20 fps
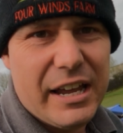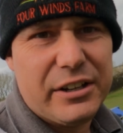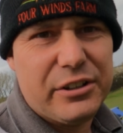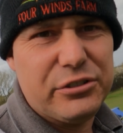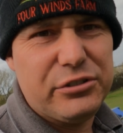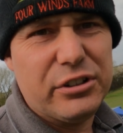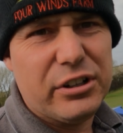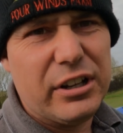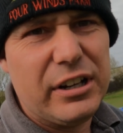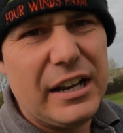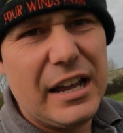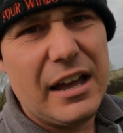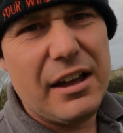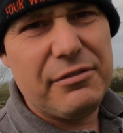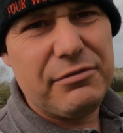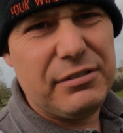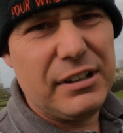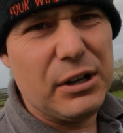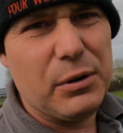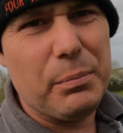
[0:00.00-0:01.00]
because you're going to
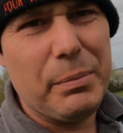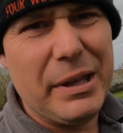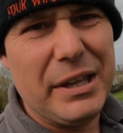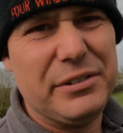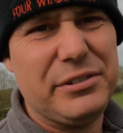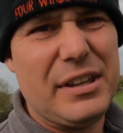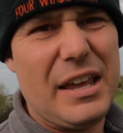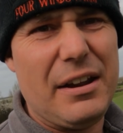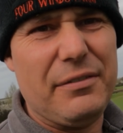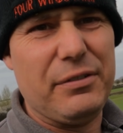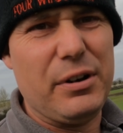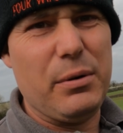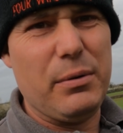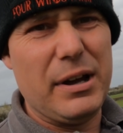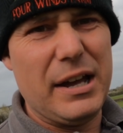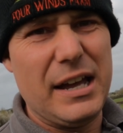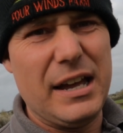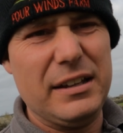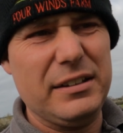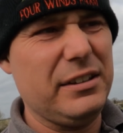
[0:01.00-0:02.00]
have little bits
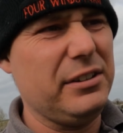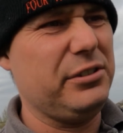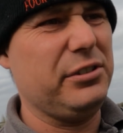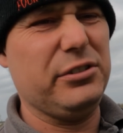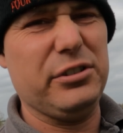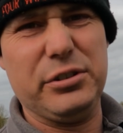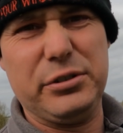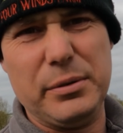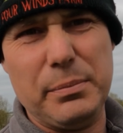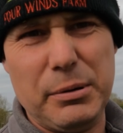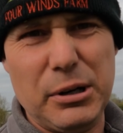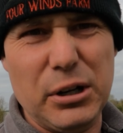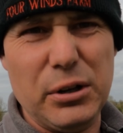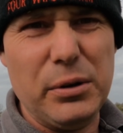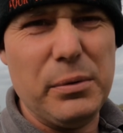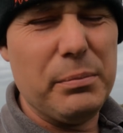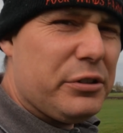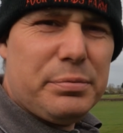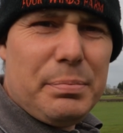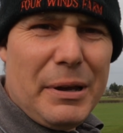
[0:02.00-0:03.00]
everywhere. This is just a
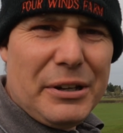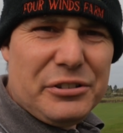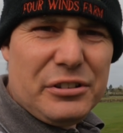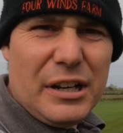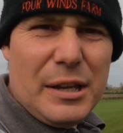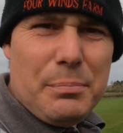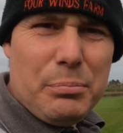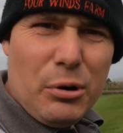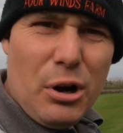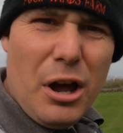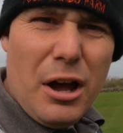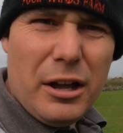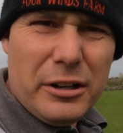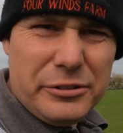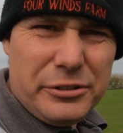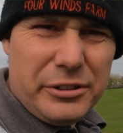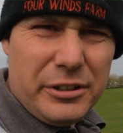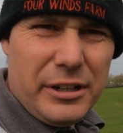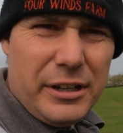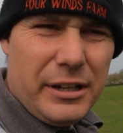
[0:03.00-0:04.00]
balloon, especially
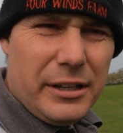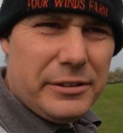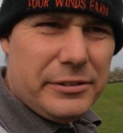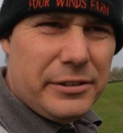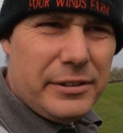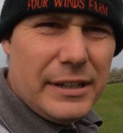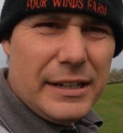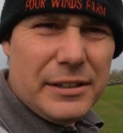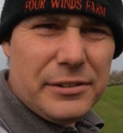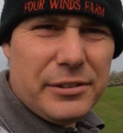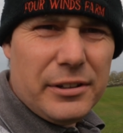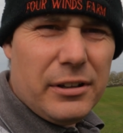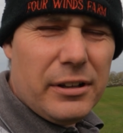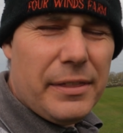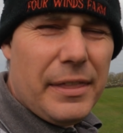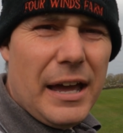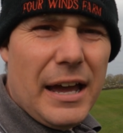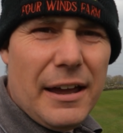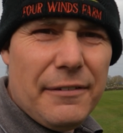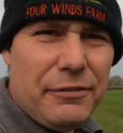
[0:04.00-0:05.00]
branches, things like
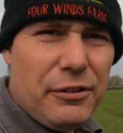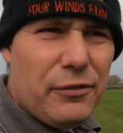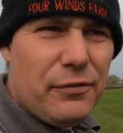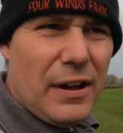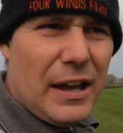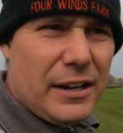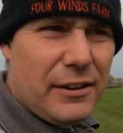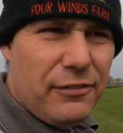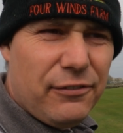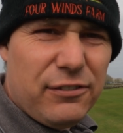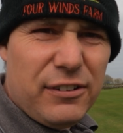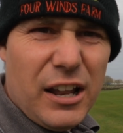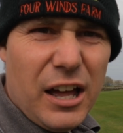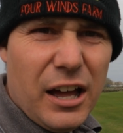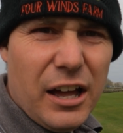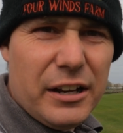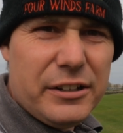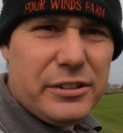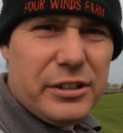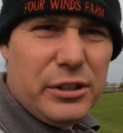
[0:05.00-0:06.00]
that. If you've had a
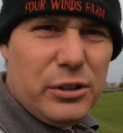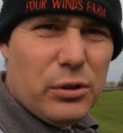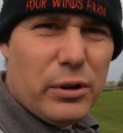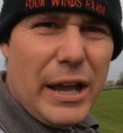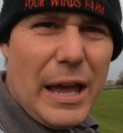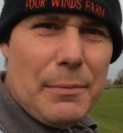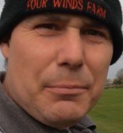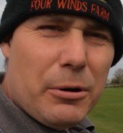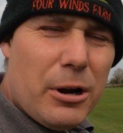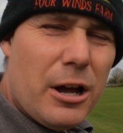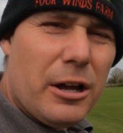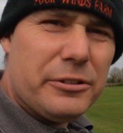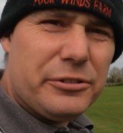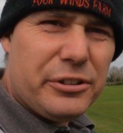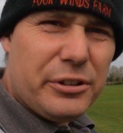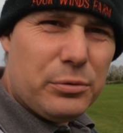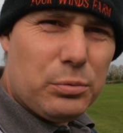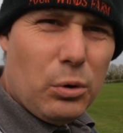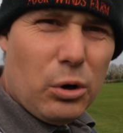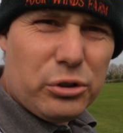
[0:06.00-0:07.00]
flood, you'll get
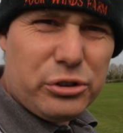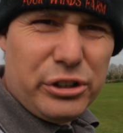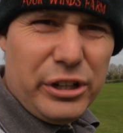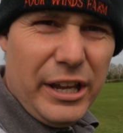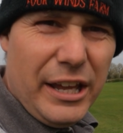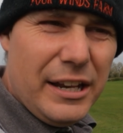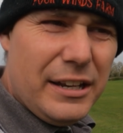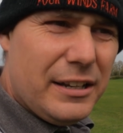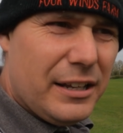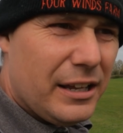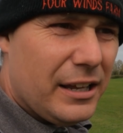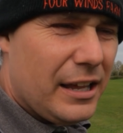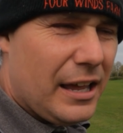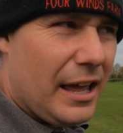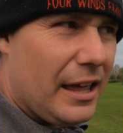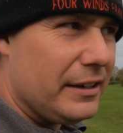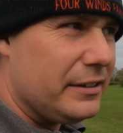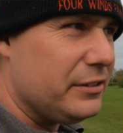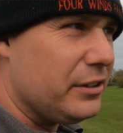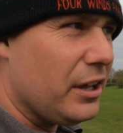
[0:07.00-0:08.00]
branches wash in,
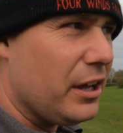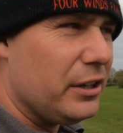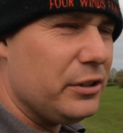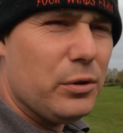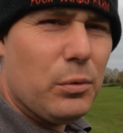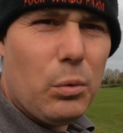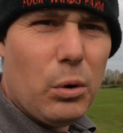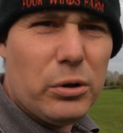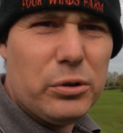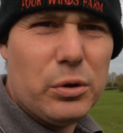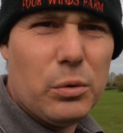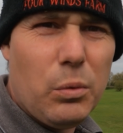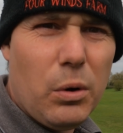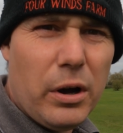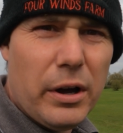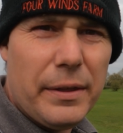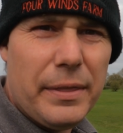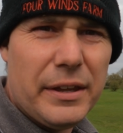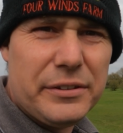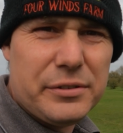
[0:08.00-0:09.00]
and you'll wonder
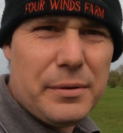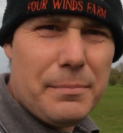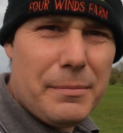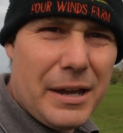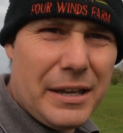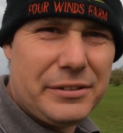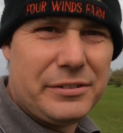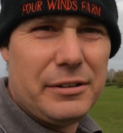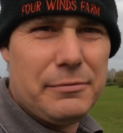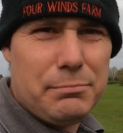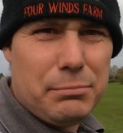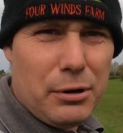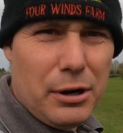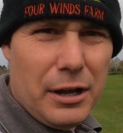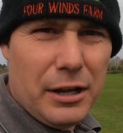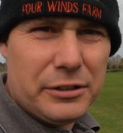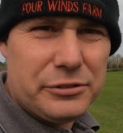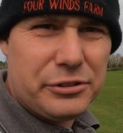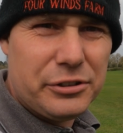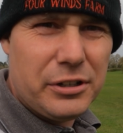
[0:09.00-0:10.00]
why there's a massive
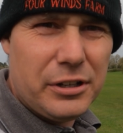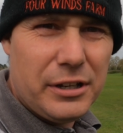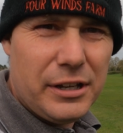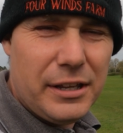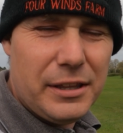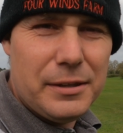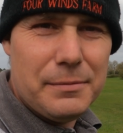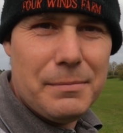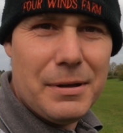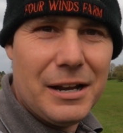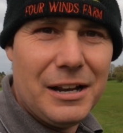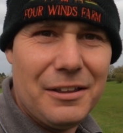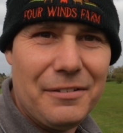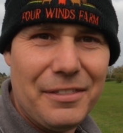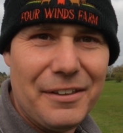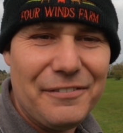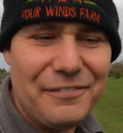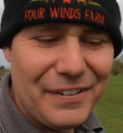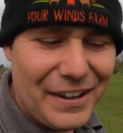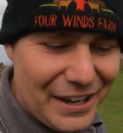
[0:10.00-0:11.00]
branch in the middle of
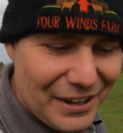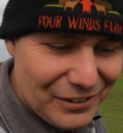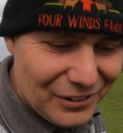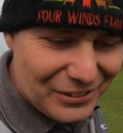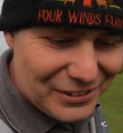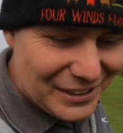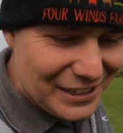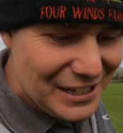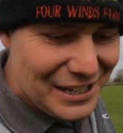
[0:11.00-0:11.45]
the field,